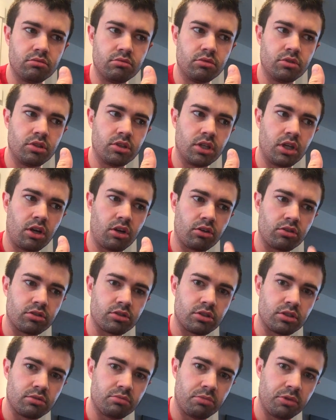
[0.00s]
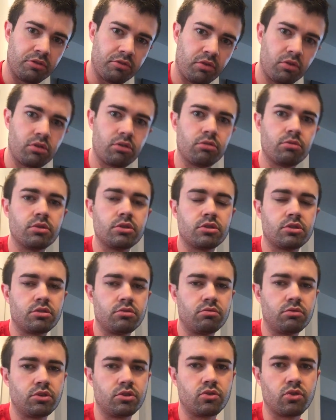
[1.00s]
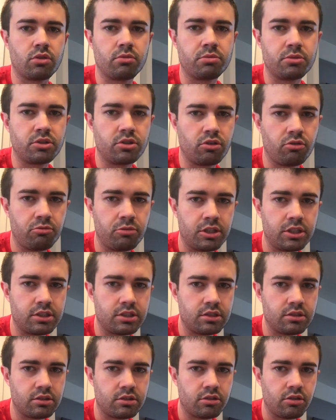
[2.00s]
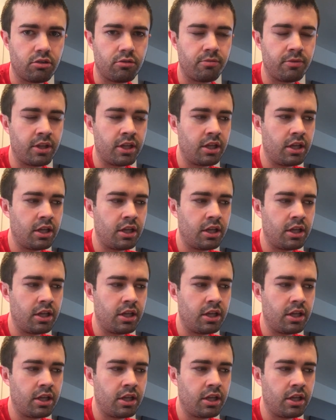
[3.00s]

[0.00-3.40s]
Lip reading: the arch before it was resorbed so much, and so